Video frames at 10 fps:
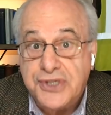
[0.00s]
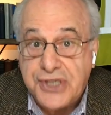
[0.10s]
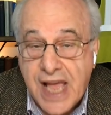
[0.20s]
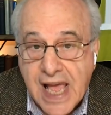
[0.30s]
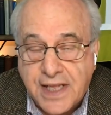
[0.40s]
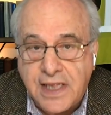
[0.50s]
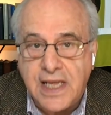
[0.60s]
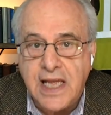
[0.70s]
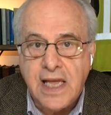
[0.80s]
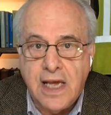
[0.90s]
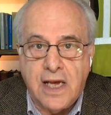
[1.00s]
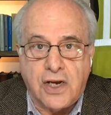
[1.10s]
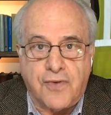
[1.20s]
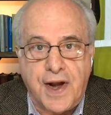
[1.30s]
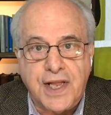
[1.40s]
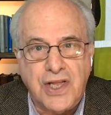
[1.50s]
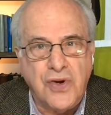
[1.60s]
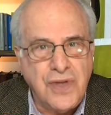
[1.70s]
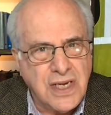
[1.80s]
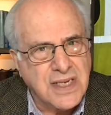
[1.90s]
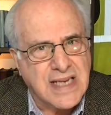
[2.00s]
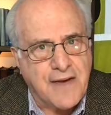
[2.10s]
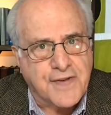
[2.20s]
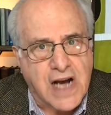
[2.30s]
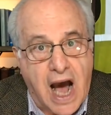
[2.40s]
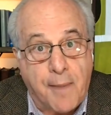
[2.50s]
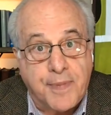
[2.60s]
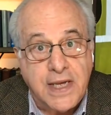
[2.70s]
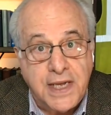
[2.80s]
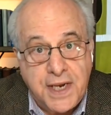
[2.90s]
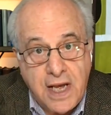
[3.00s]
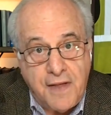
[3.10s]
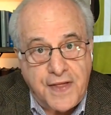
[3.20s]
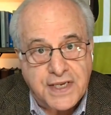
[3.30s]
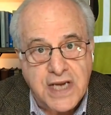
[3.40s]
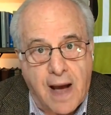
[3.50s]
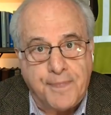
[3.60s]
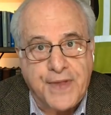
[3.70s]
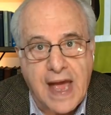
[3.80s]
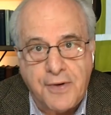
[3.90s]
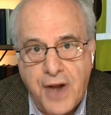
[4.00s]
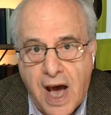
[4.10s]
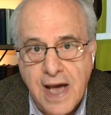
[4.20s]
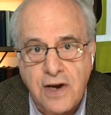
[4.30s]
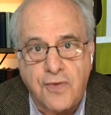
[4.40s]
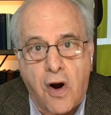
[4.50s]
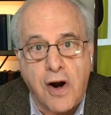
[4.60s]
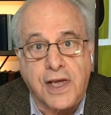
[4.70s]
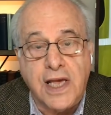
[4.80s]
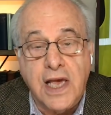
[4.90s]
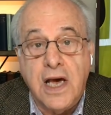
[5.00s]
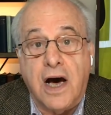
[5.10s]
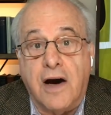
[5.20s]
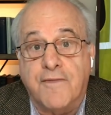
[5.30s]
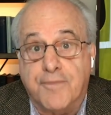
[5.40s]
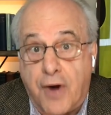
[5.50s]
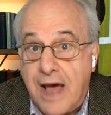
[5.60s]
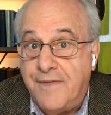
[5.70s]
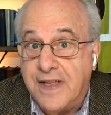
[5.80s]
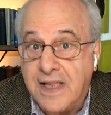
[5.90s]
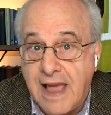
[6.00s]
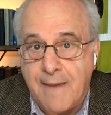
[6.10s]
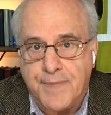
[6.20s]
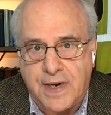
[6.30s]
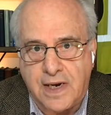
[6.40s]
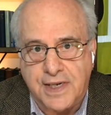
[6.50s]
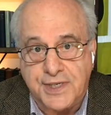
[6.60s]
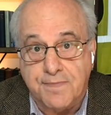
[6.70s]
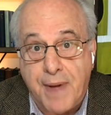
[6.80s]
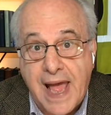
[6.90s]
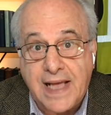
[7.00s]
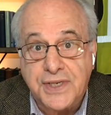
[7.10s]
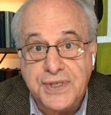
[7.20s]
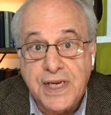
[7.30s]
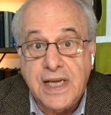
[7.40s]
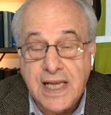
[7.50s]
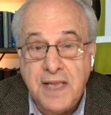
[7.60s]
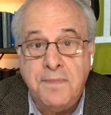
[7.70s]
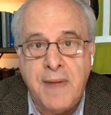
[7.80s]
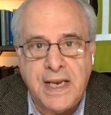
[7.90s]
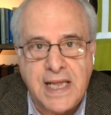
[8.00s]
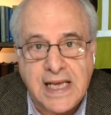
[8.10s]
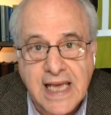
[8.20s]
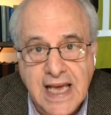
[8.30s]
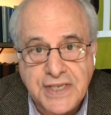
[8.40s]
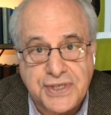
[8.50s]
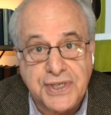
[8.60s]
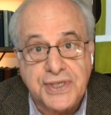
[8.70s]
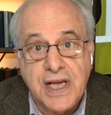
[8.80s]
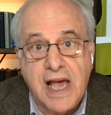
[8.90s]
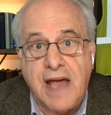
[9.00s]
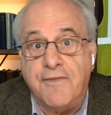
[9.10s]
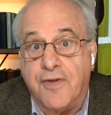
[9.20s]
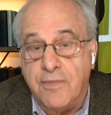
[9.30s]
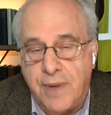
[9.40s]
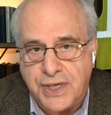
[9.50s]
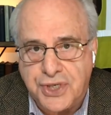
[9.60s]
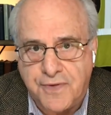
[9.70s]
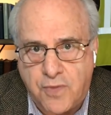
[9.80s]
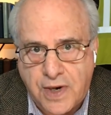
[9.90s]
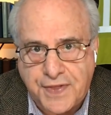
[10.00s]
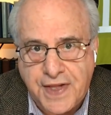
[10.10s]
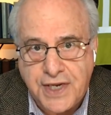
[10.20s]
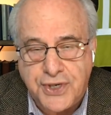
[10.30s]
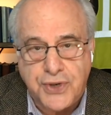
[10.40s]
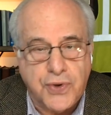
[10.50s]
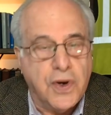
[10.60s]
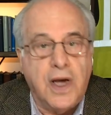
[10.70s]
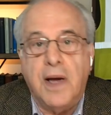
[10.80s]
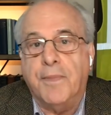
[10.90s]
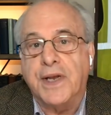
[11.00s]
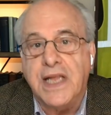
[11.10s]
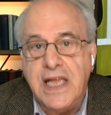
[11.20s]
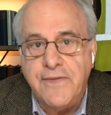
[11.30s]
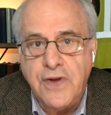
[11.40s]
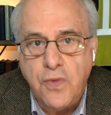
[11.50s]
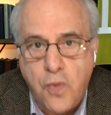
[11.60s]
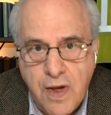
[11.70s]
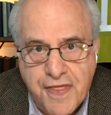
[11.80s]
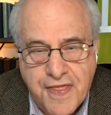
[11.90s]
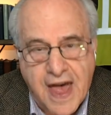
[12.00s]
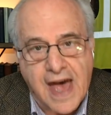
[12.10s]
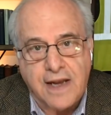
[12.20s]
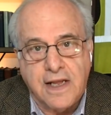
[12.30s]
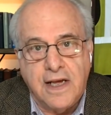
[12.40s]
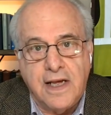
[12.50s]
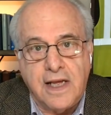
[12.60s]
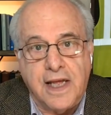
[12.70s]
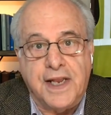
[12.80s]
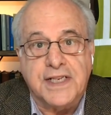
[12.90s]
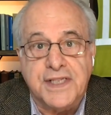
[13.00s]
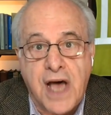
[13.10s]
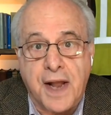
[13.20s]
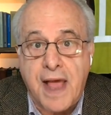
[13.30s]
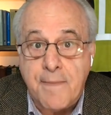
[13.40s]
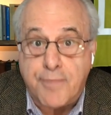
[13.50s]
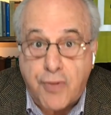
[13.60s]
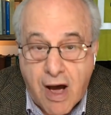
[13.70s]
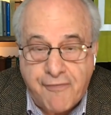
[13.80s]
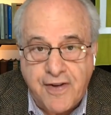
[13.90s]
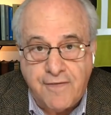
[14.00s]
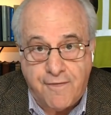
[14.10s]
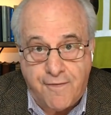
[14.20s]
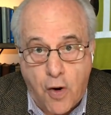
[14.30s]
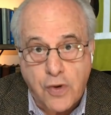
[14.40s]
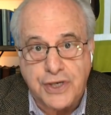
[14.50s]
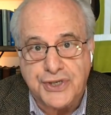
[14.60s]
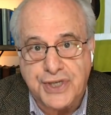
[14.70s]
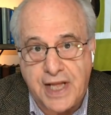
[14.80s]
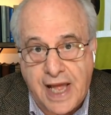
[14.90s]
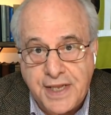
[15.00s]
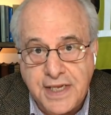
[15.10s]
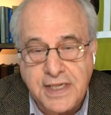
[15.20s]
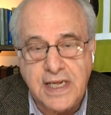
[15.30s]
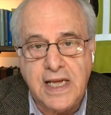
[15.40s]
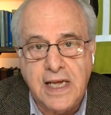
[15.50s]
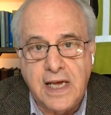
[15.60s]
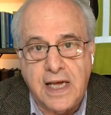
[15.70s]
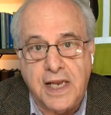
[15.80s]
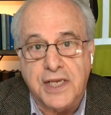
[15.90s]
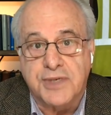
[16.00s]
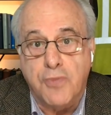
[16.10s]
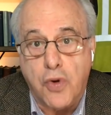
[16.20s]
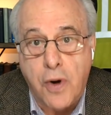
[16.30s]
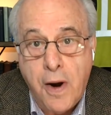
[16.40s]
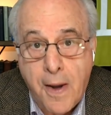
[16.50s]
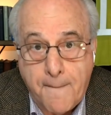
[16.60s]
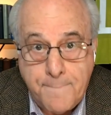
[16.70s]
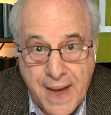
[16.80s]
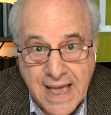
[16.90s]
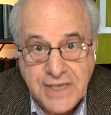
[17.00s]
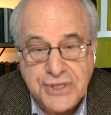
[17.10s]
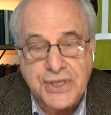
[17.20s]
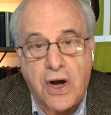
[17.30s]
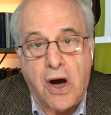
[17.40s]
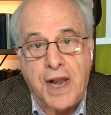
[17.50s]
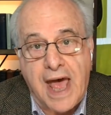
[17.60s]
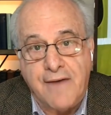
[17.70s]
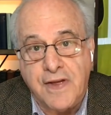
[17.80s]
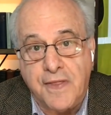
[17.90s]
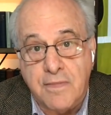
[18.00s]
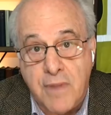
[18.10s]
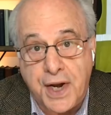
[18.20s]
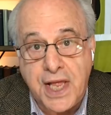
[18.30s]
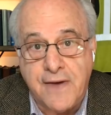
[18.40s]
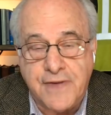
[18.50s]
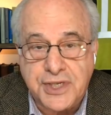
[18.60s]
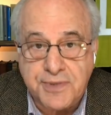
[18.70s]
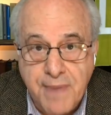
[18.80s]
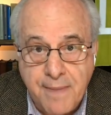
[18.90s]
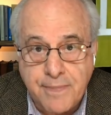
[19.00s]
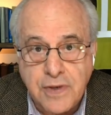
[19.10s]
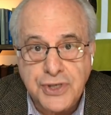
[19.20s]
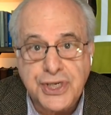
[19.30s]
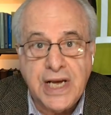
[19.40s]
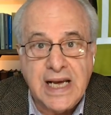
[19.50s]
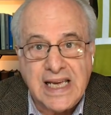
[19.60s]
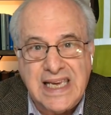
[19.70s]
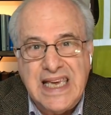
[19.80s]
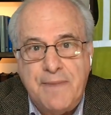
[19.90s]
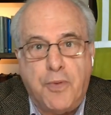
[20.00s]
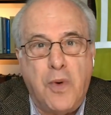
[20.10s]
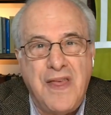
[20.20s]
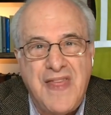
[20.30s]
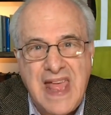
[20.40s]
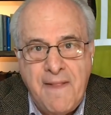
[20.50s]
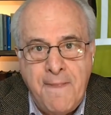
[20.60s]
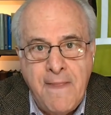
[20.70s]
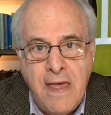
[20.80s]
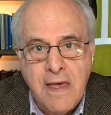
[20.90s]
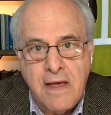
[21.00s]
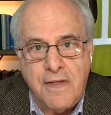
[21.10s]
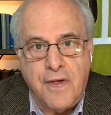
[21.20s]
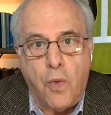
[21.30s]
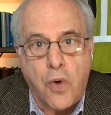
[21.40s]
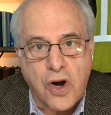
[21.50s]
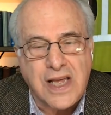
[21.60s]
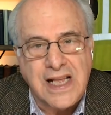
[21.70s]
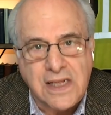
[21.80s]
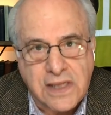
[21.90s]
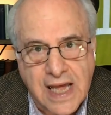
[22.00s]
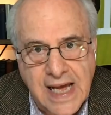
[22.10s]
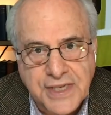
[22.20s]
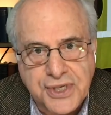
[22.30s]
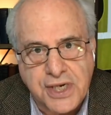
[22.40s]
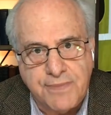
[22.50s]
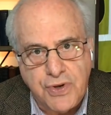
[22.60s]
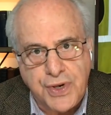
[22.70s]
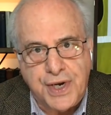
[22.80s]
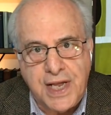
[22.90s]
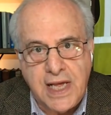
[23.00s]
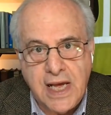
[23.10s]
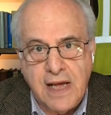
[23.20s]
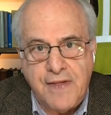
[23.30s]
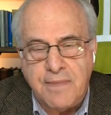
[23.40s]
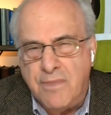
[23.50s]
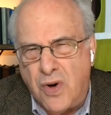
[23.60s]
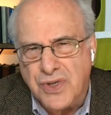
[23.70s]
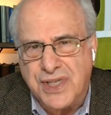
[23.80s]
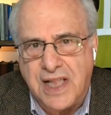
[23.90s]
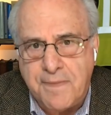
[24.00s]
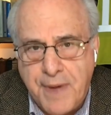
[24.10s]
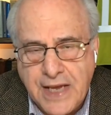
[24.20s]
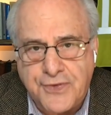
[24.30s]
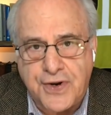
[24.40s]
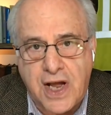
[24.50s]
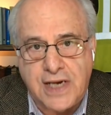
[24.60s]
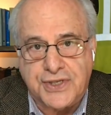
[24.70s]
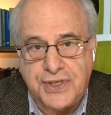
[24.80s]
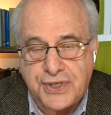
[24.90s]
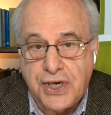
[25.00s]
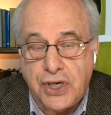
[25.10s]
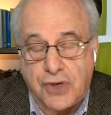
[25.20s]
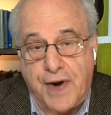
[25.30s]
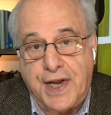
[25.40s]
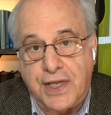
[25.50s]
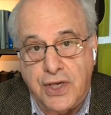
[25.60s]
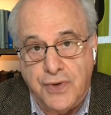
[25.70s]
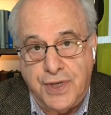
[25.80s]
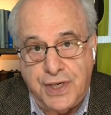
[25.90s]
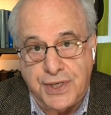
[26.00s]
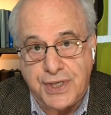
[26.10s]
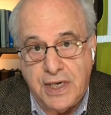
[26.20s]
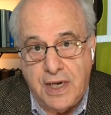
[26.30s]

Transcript: Sadly, credit unions have copied the top down hierarchy of private capitalist banks in many cases and for much of what they do. But even with that, it is not a profit focused entity. It is more based on having the money of its members keep within the working class community that mostly patronizes credit unions.